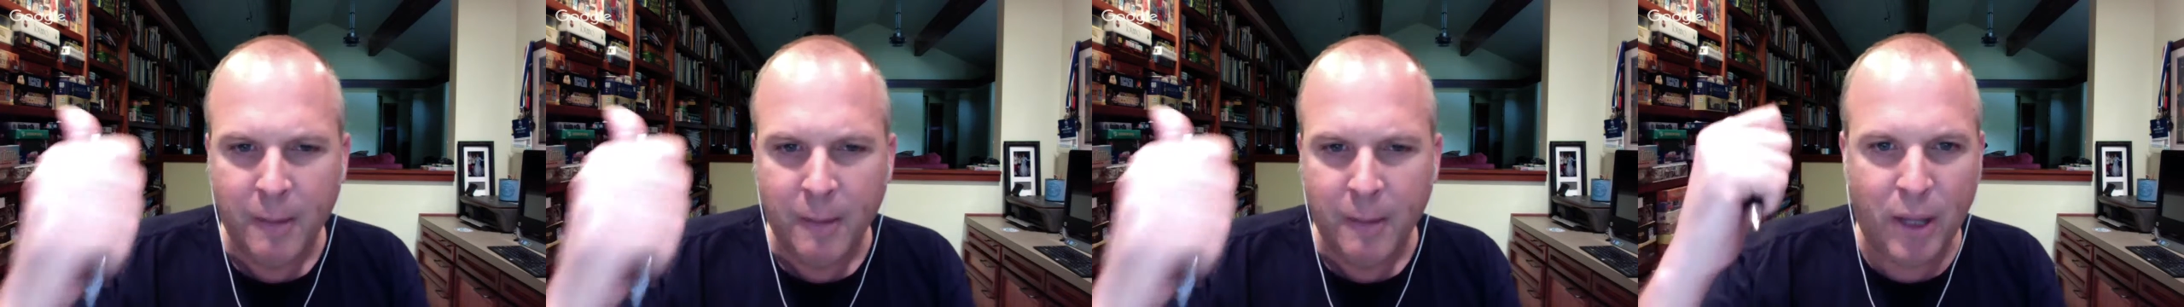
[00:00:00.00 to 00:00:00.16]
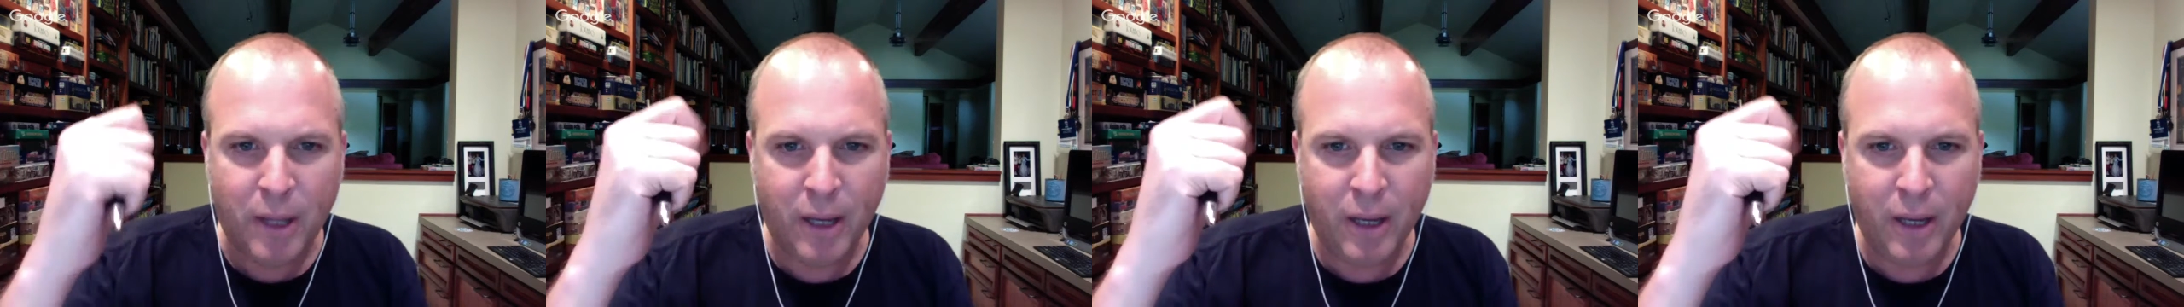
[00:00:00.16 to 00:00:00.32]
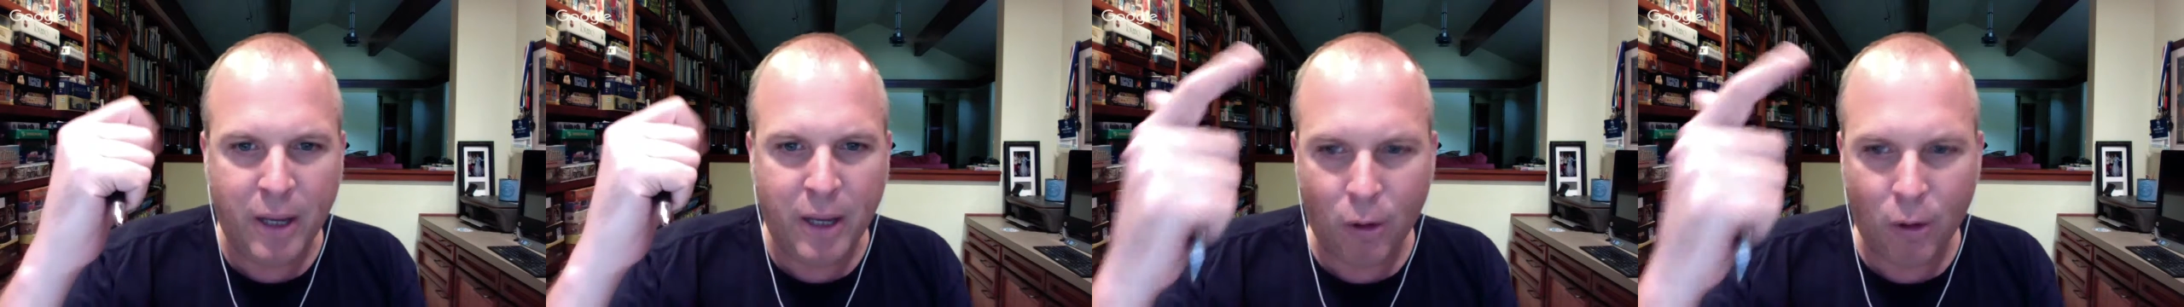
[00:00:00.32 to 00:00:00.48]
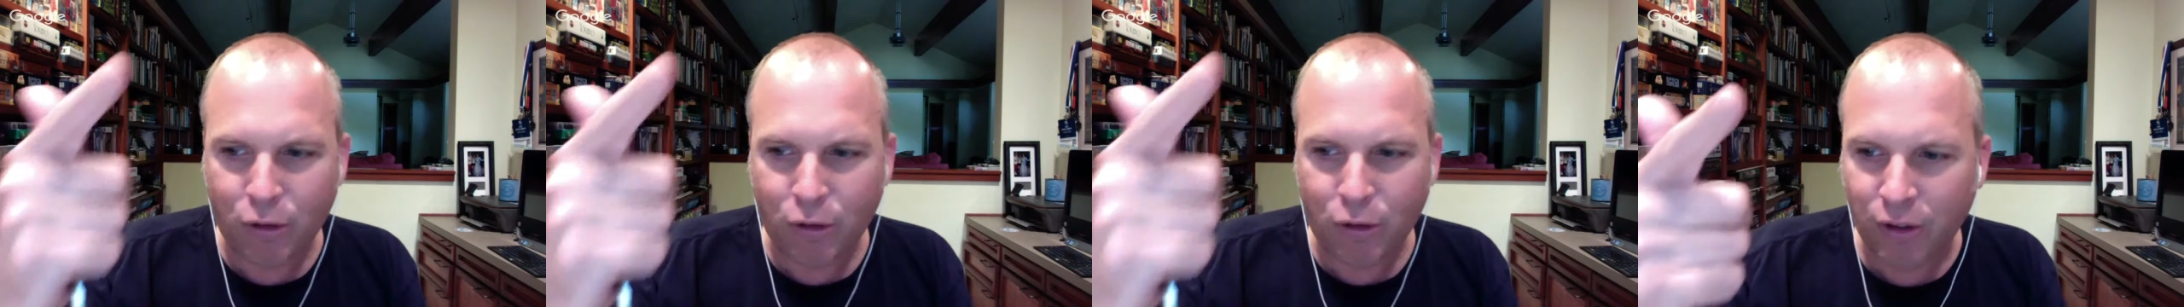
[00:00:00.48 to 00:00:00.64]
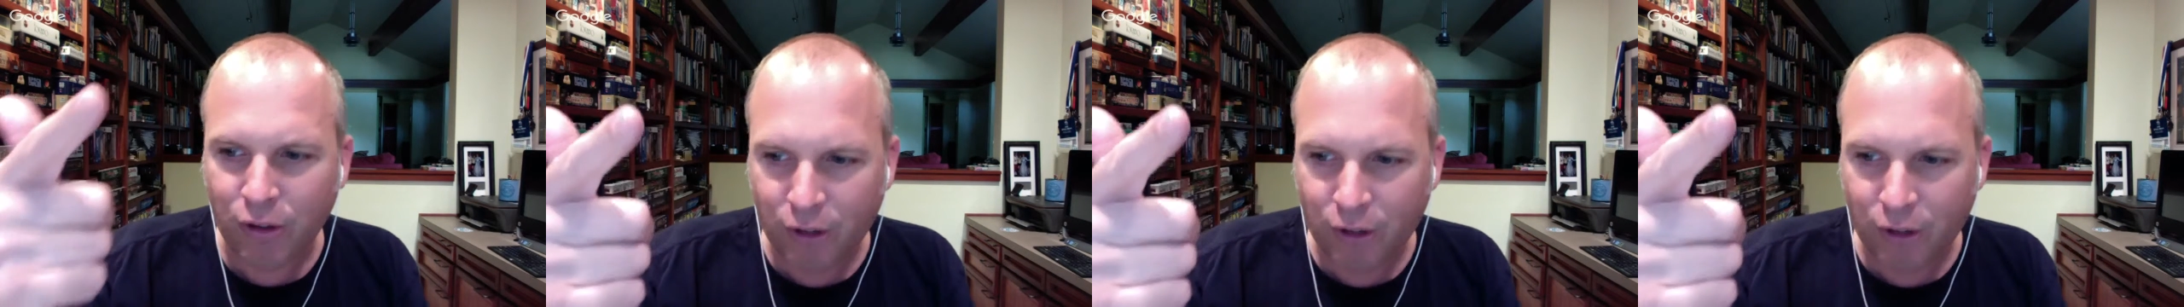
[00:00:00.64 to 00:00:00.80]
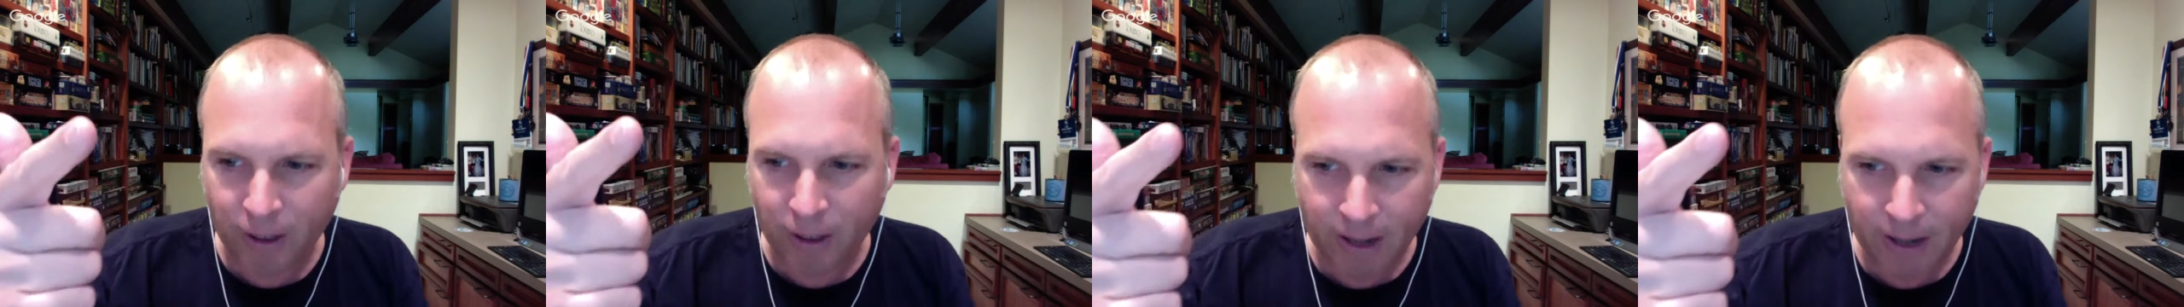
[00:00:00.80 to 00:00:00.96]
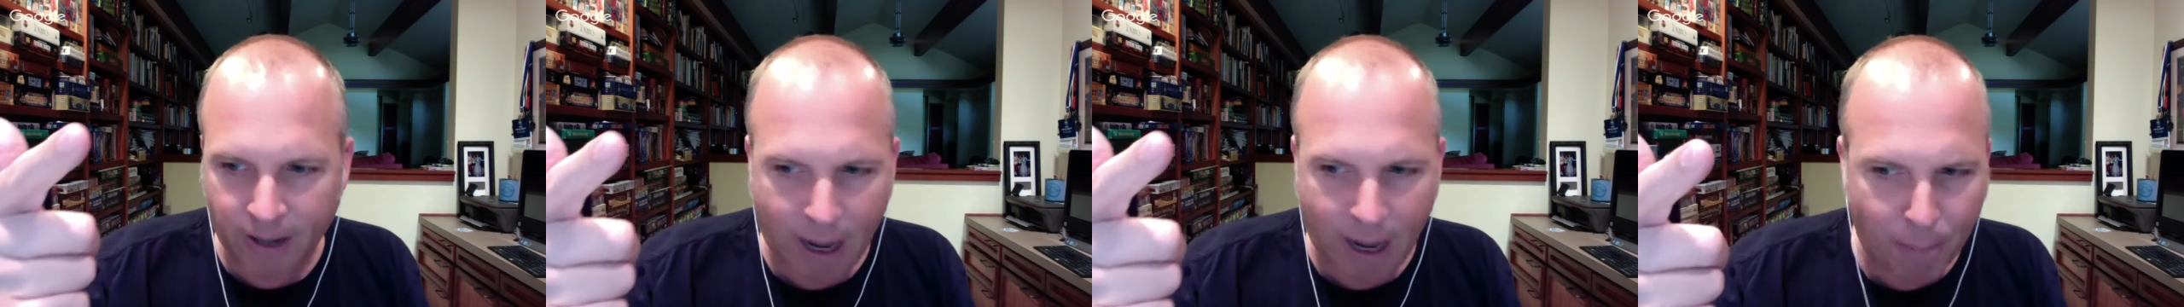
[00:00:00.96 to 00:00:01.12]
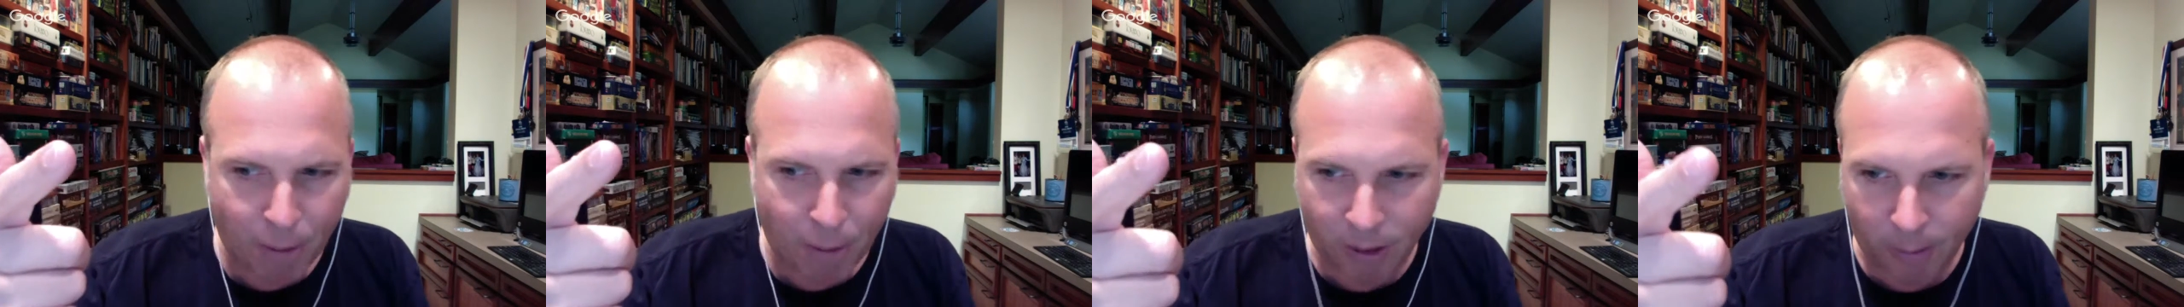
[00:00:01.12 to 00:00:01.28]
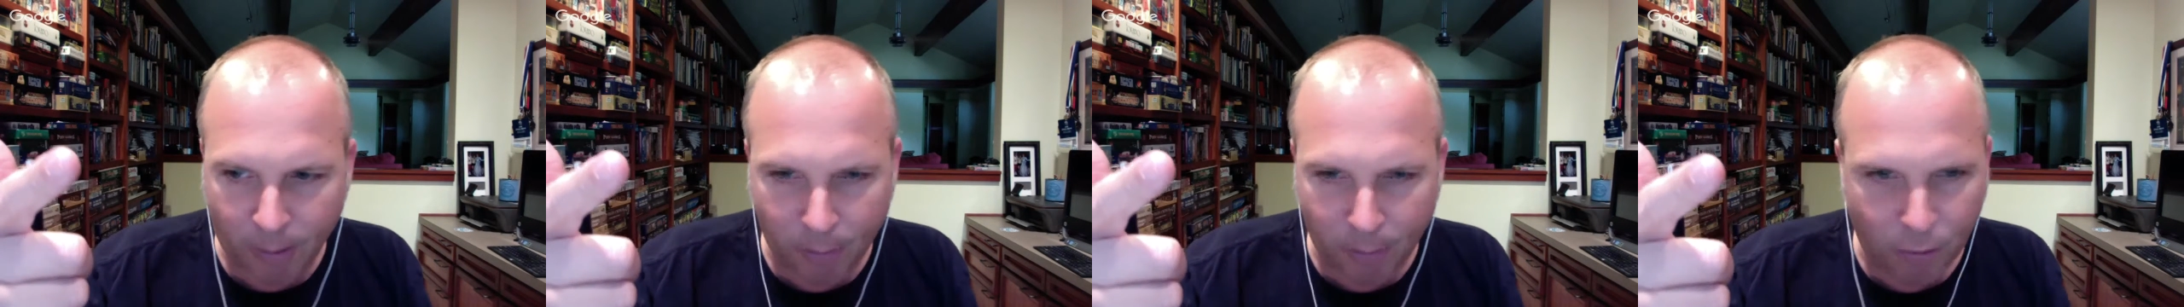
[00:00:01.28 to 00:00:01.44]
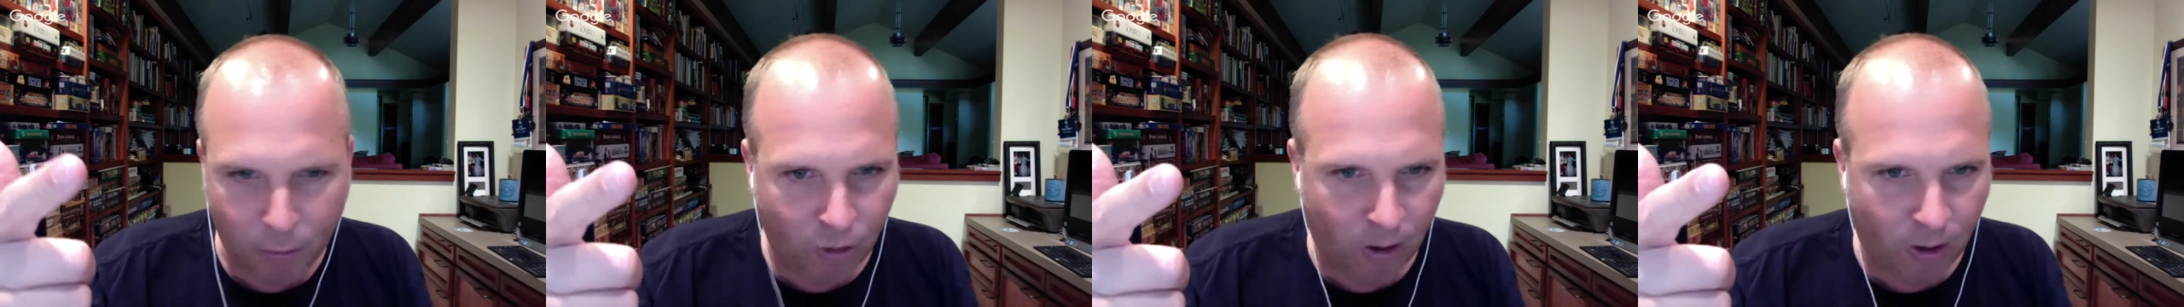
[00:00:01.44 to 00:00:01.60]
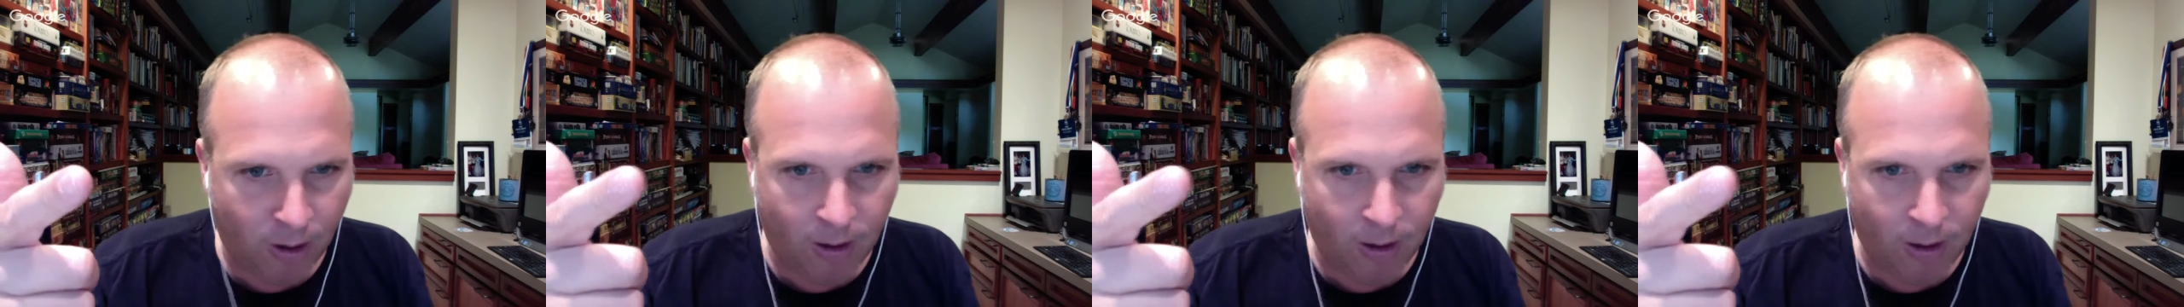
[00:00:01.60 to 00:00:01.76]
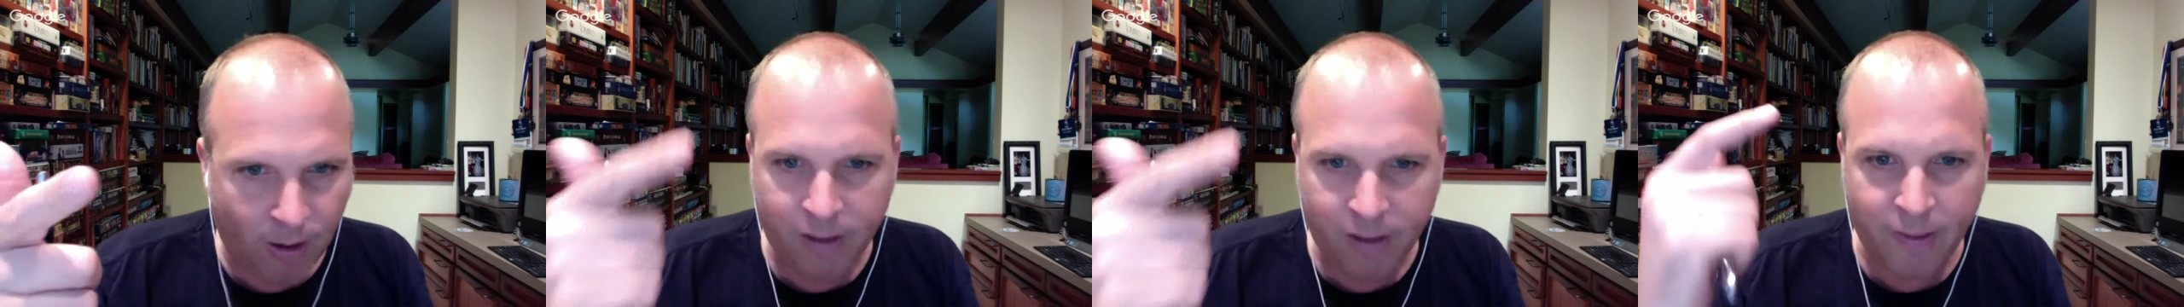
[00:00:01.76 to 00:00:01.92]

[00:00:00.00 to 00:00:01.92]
They know she's going to not put up junk.